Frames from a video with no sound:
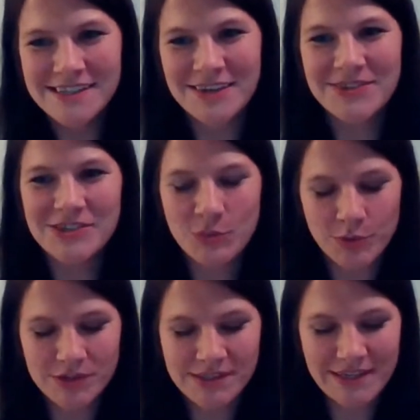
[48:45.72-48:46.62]
Devin, did you
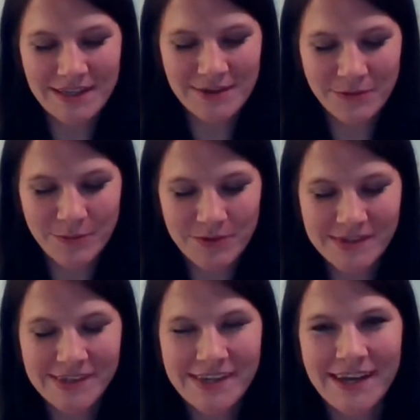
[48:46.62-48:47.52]
purchase anything for me
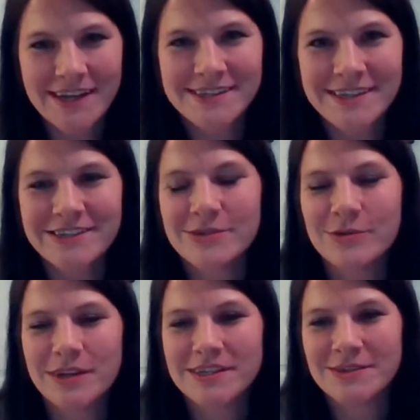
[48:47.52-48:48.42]
recently? I guess I could just
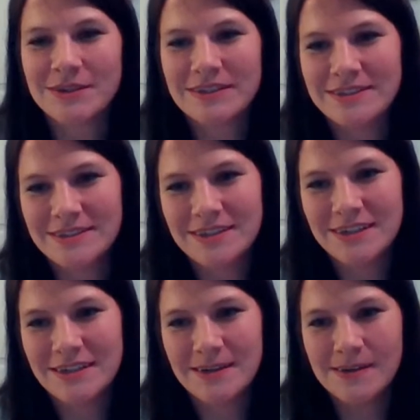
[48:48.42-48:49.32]
hold on to it
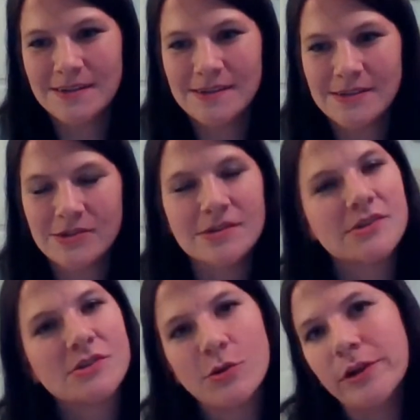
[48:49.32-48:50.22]
since you're
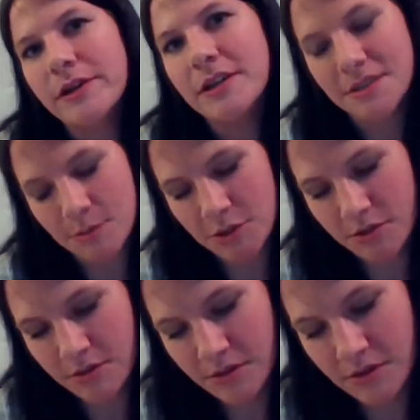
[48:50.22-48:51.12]
such a loyal customer.
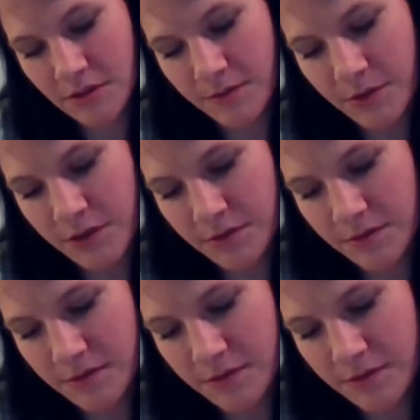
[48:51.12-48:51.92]
I'll do that for you.